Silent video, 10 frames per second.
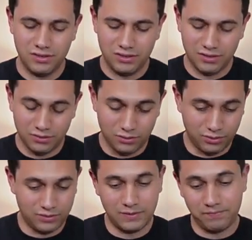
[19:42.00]
Ooh,
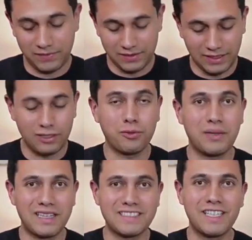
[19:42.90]
I need to
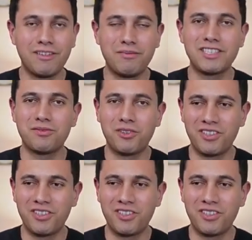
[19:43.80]
practice that one much more.